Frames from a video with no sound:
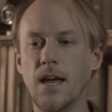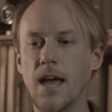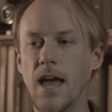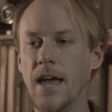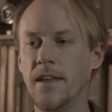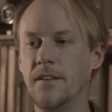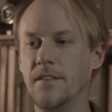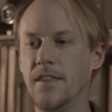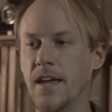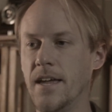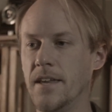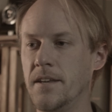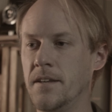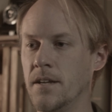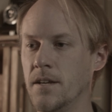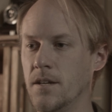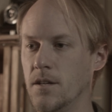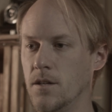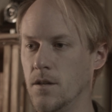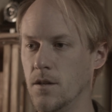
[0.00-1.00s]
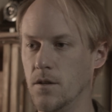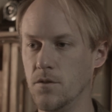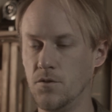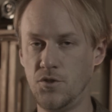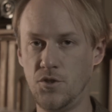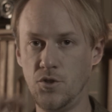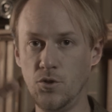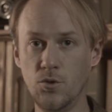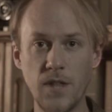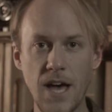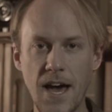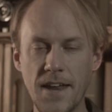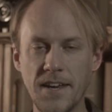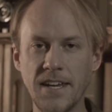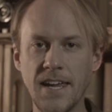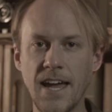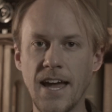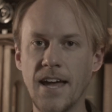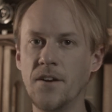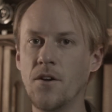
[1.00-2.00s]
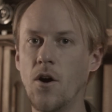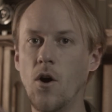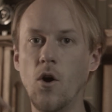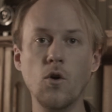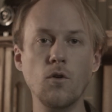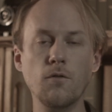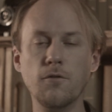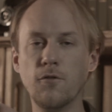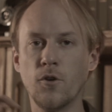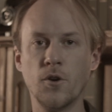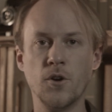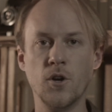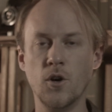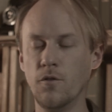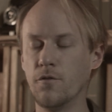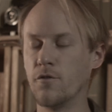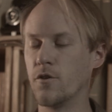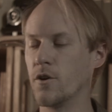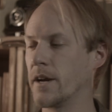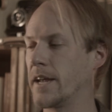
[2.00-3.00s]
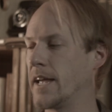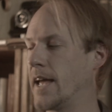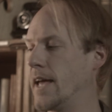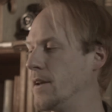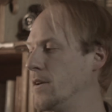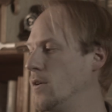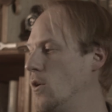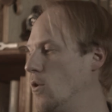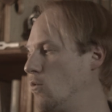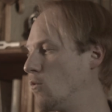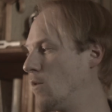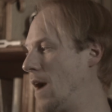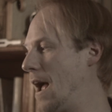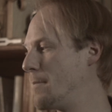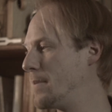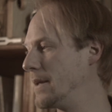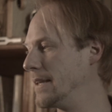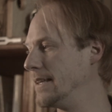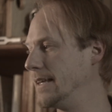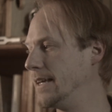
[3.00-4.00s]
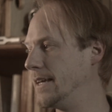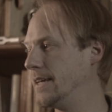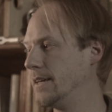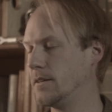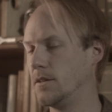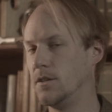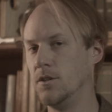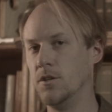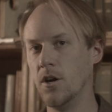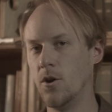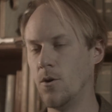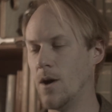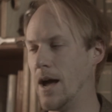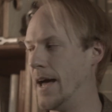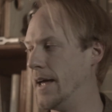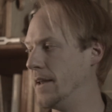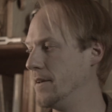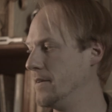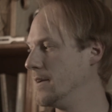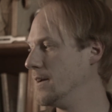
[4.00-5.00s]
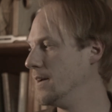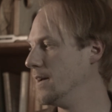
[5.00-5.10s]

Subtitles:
and then do that again over and over again rapidly, at